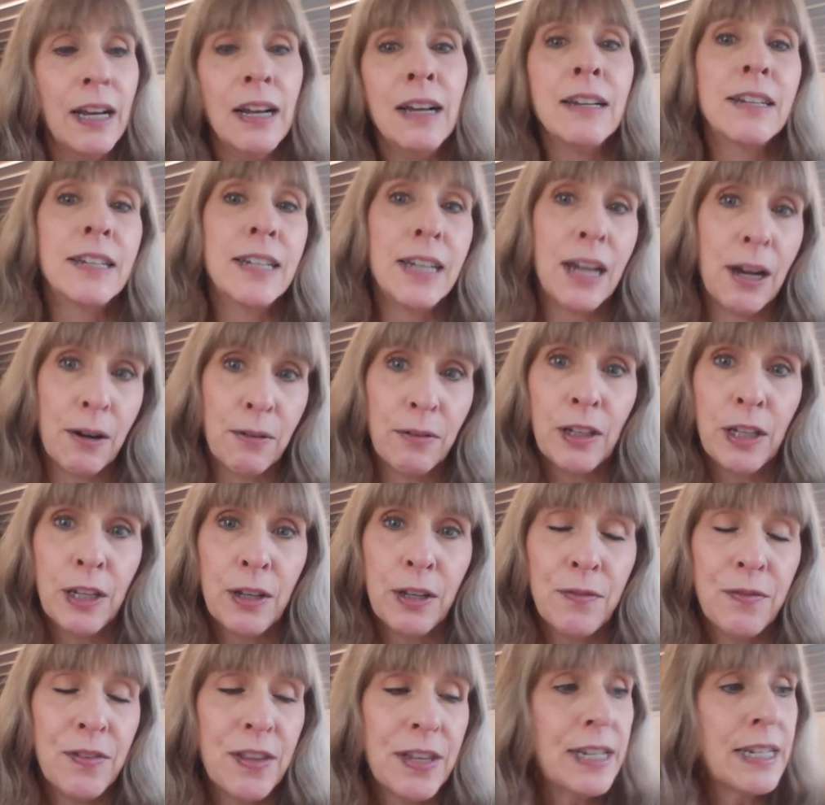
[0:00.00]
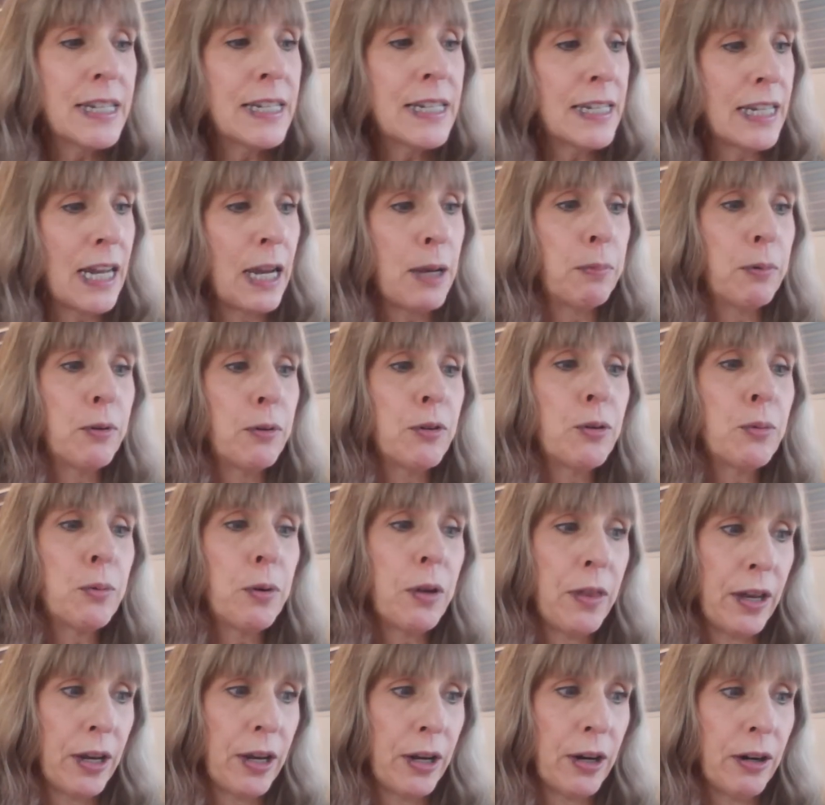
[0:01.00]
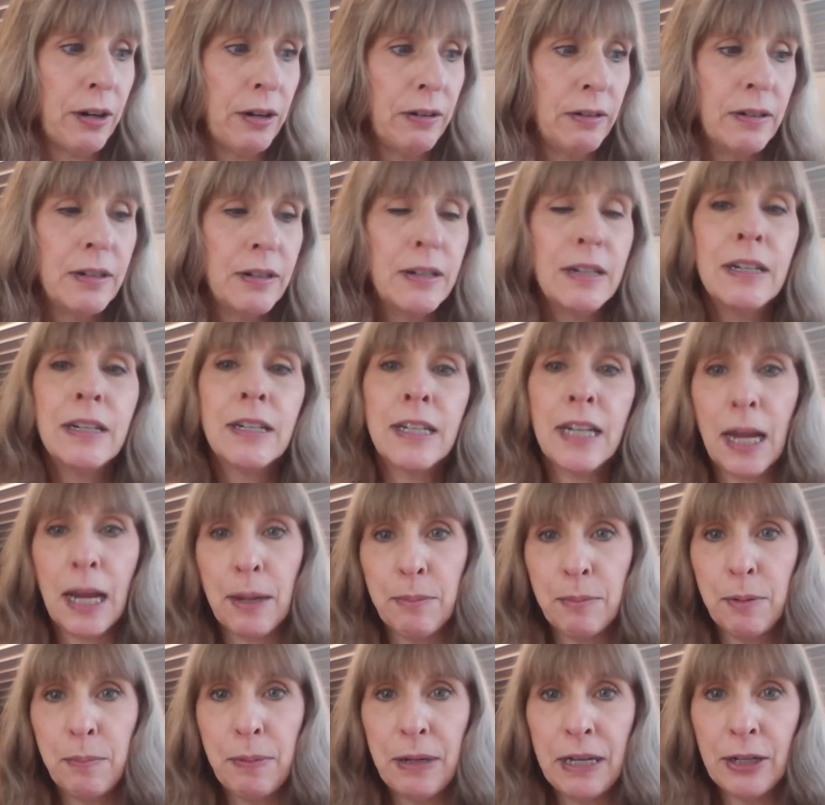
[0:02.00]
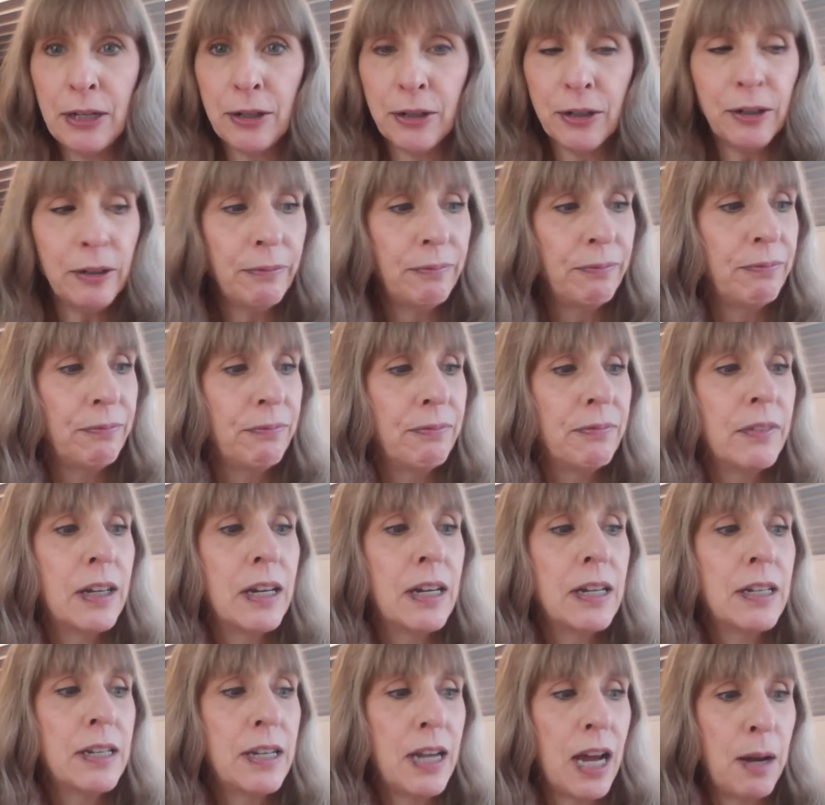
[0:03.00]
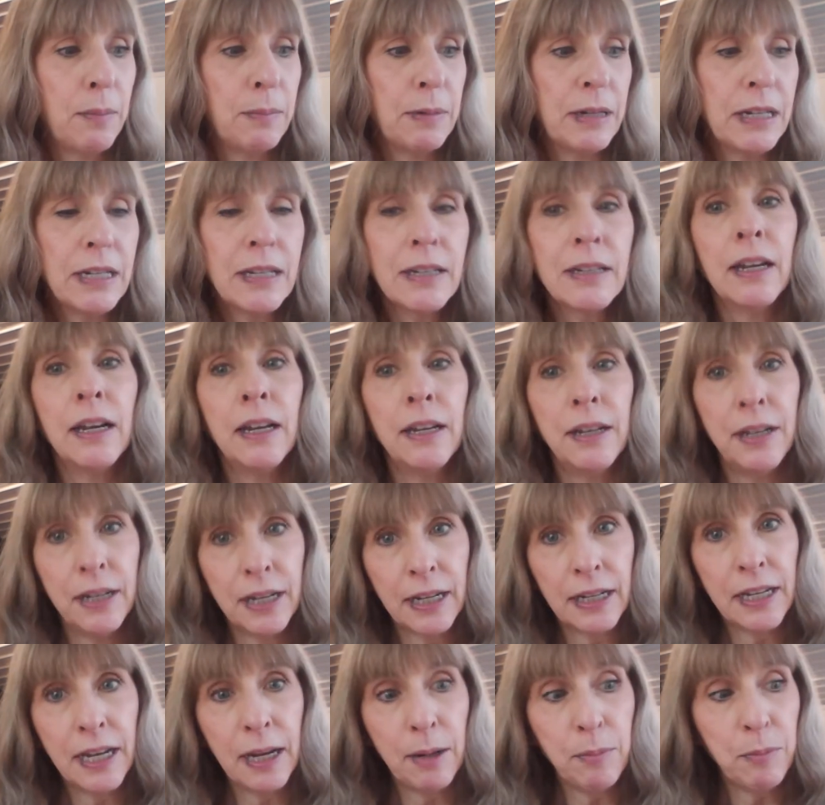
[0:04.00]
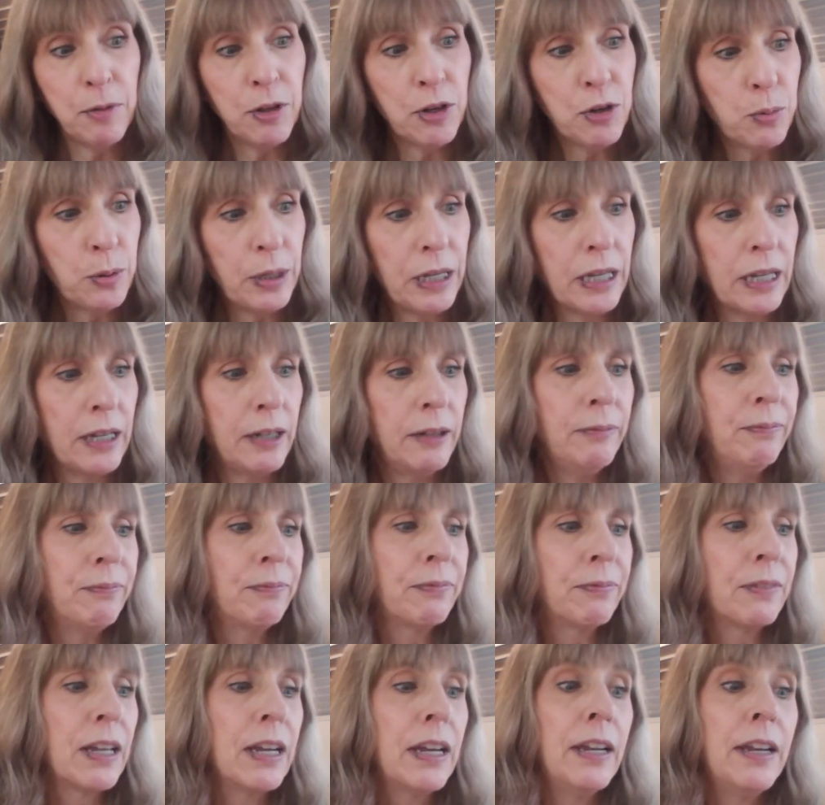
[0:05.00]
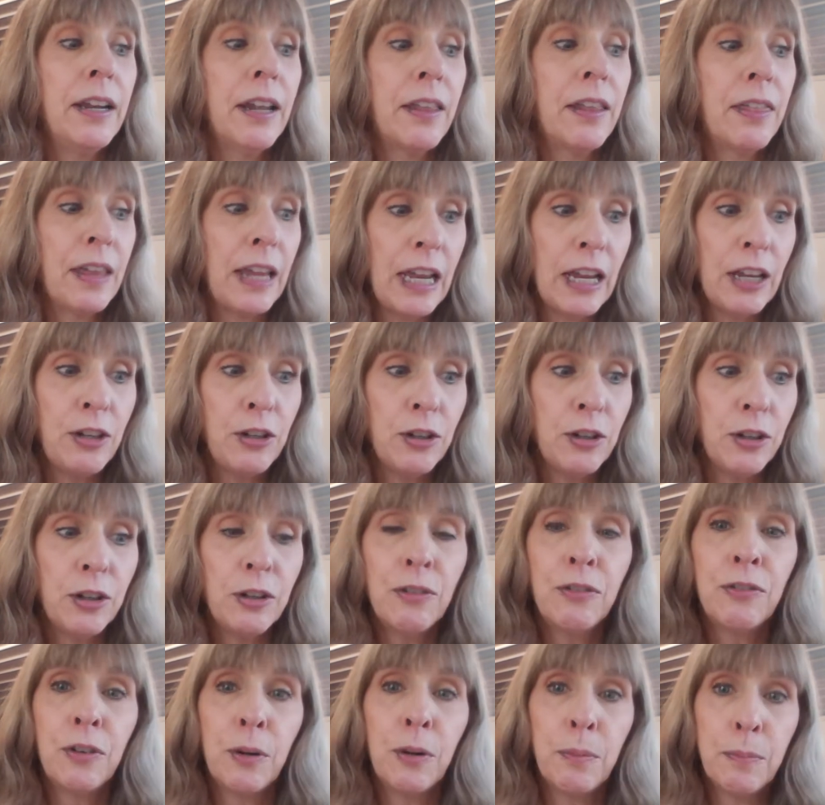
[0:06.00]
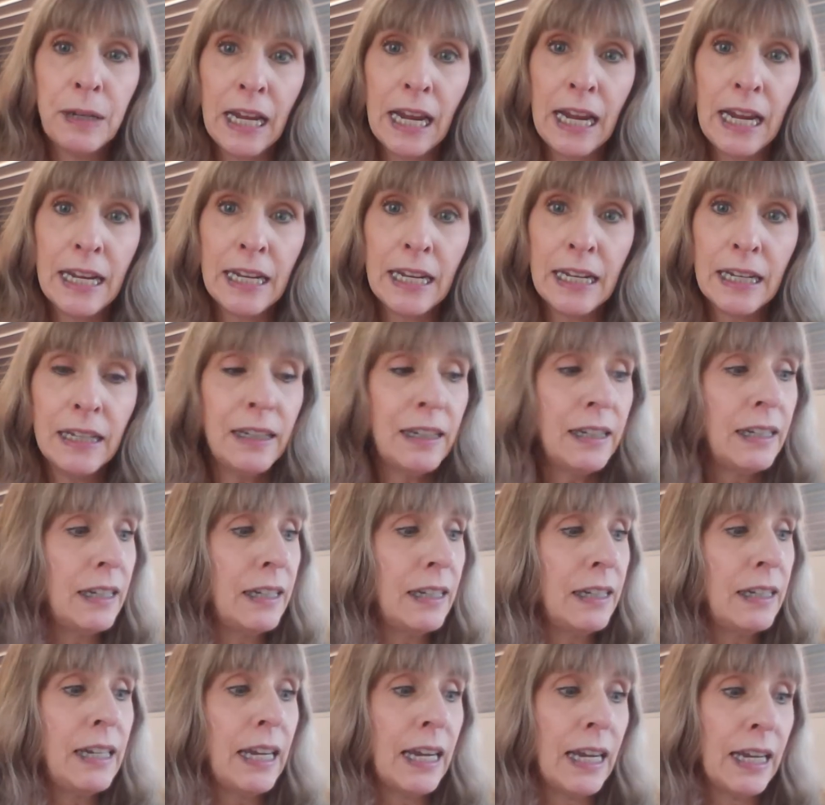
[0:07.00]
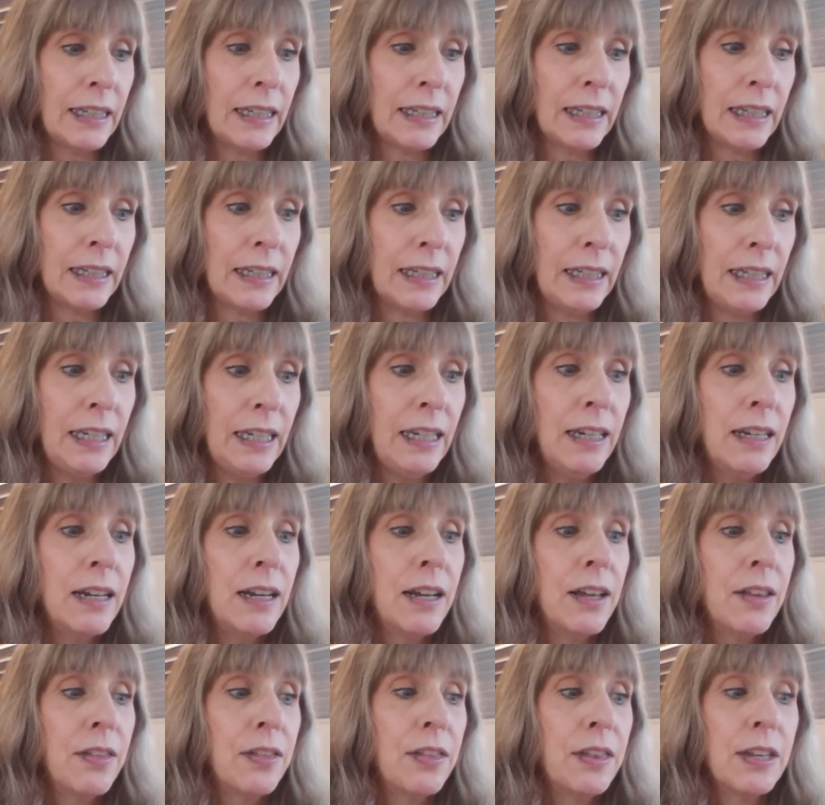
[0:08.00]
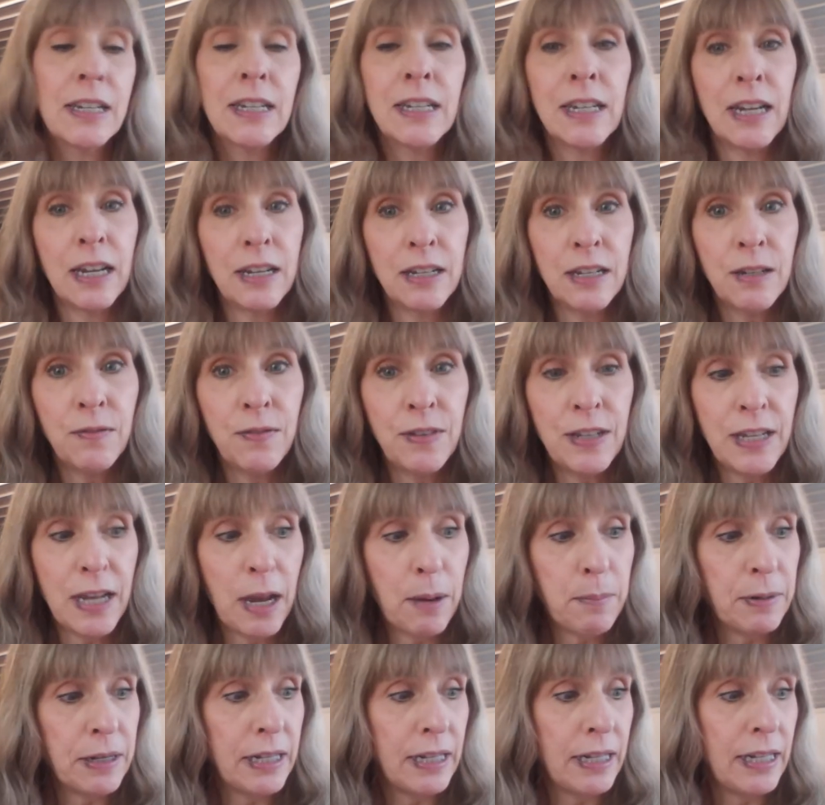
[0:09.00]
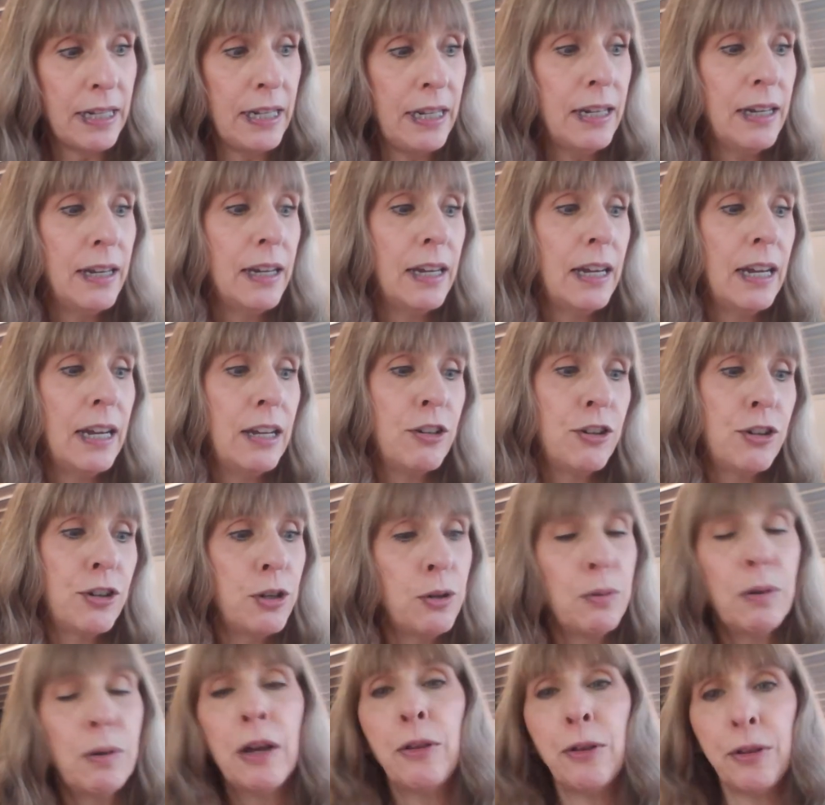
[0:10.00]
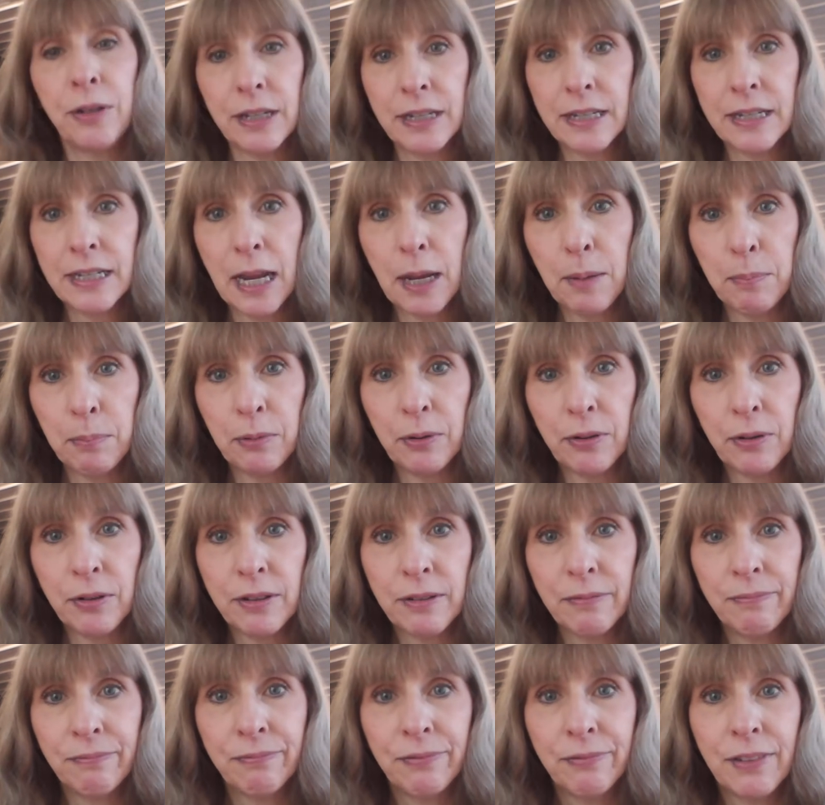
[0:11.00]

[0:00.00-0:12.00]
several of the disciples were there. Simon Peter, Thomas, nicknamed the twin, Nathanael from Cana in Galilee, the sons of Zebedee, and two other disciples.